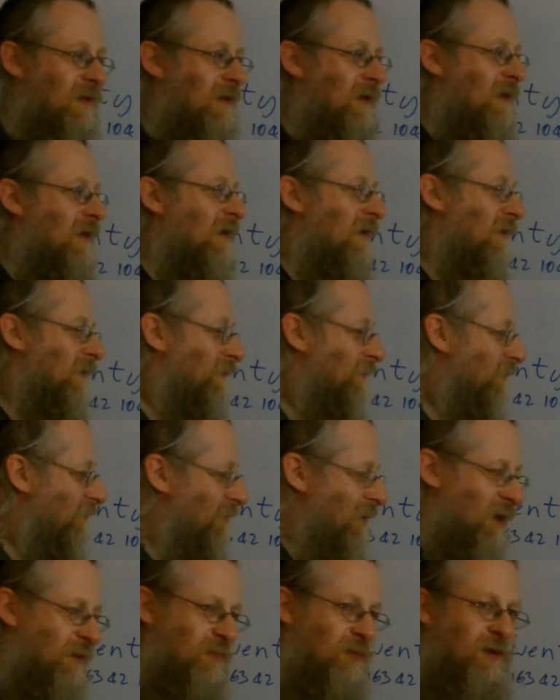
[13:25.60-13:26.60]
Um,
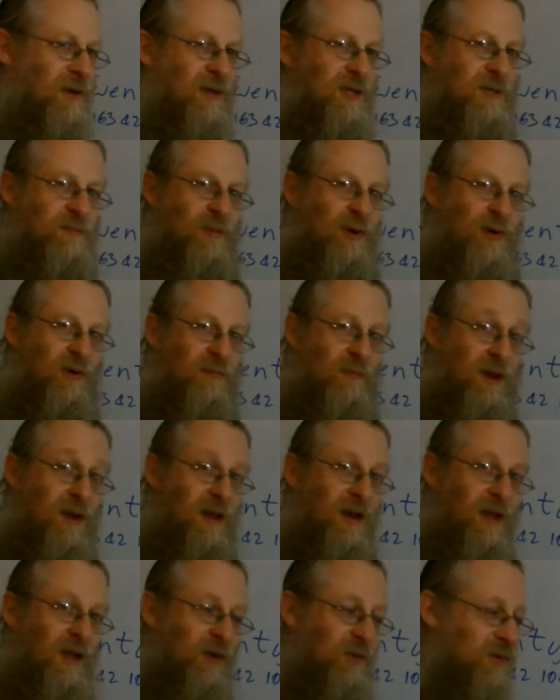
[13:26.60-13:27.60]
maybe He spoke many
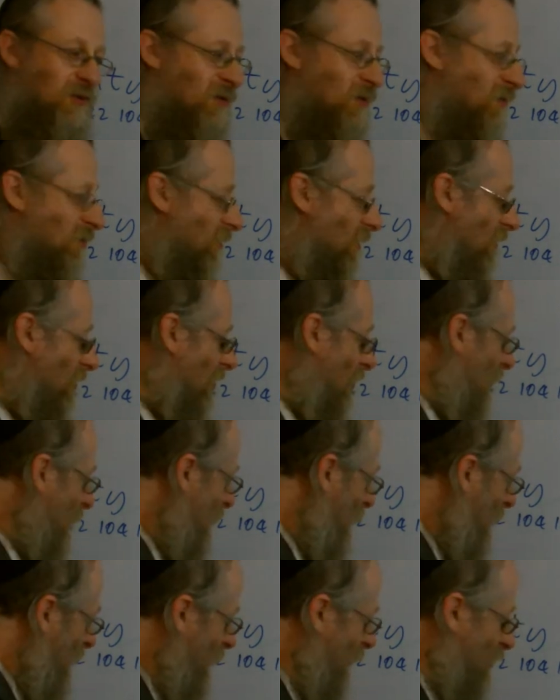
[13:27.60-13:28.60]
languages.
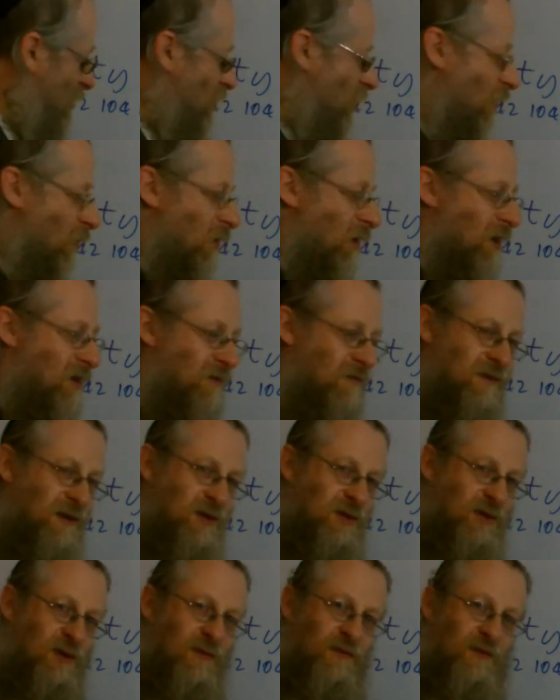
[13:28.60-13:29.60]
That's why we had
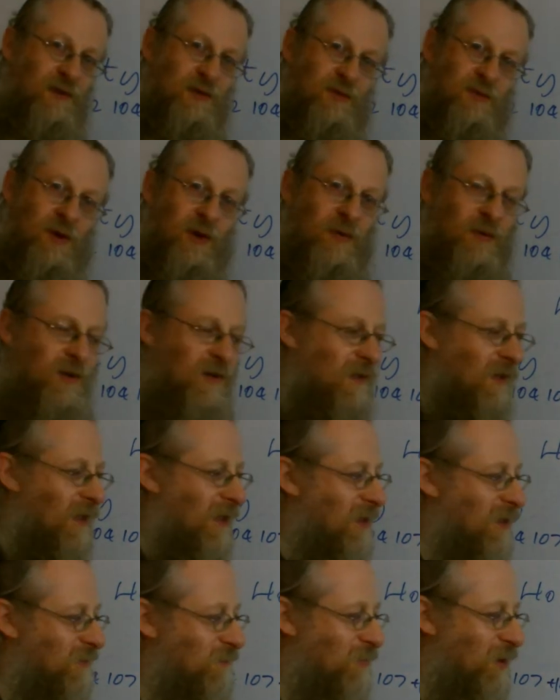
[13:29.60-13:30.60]
such a confused world.
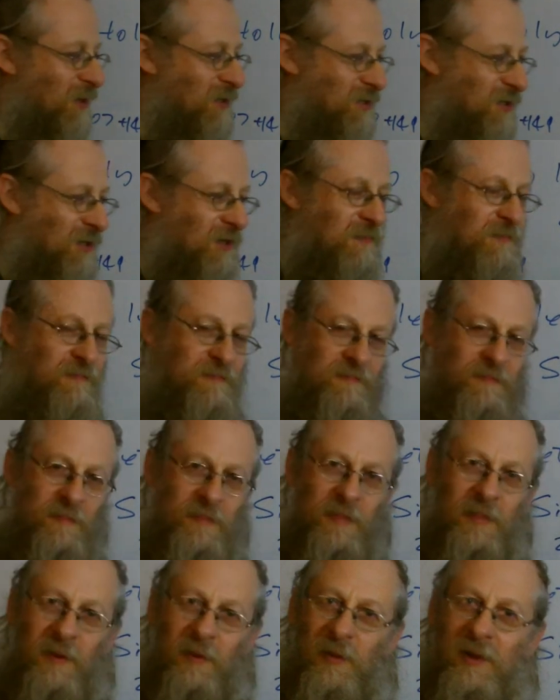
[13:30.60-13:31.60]
But um,
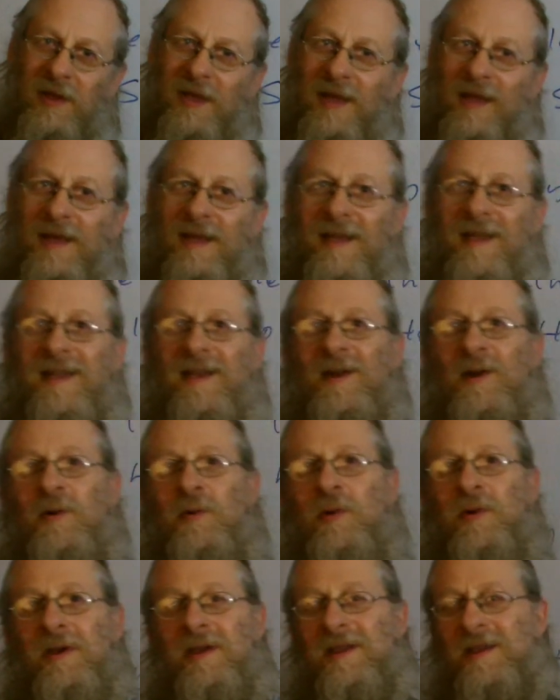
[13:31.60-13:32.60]
we,
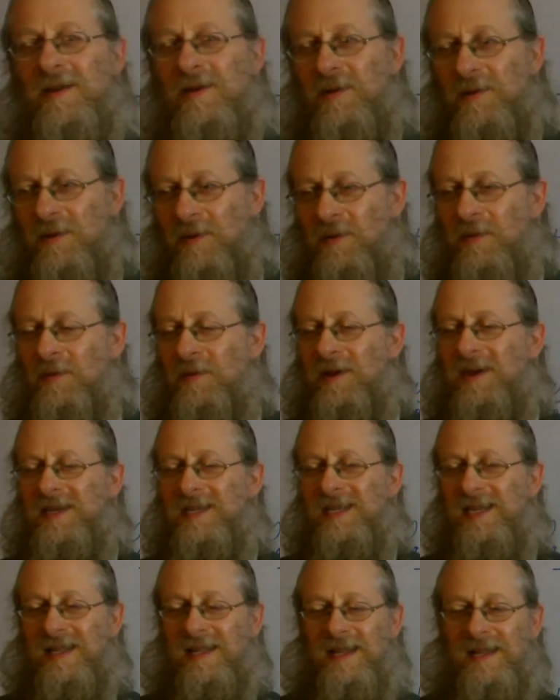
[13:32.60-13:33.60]
we, we can
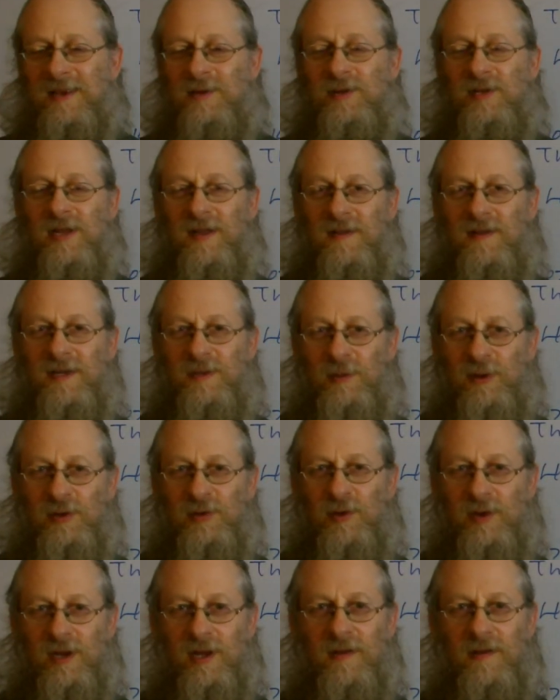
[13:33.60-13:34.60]
see that there is something
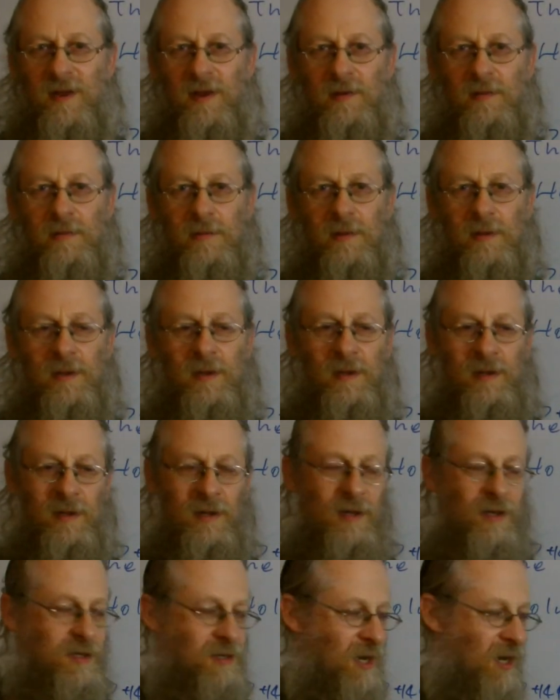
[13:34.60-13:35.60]
special here, though, in the
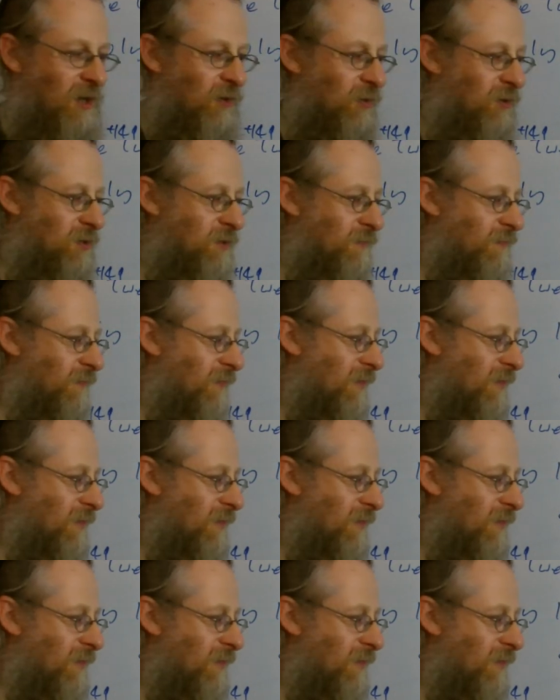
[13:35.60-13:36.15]
English language